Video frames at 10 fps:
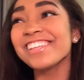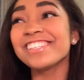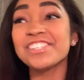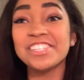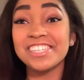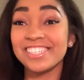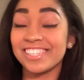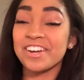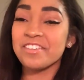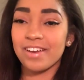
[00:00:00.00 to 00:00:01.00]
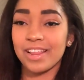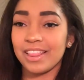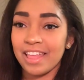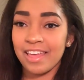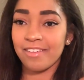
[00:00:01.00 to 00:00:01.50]
So she just turned around
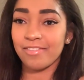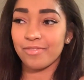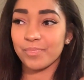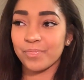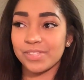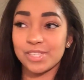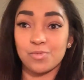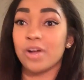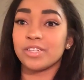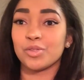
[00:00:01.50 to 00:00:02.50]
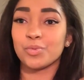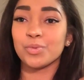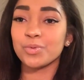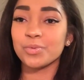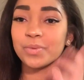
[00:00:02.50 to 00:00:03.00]
and left, just walked out the
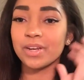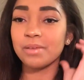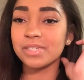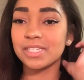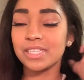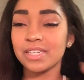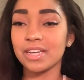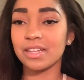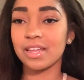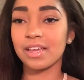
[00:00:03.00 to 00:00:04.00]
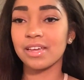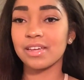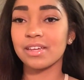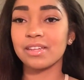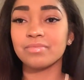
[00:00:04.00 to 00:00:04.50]
room, and I'm just sitting there
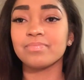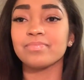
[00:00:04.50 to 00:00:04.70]
like,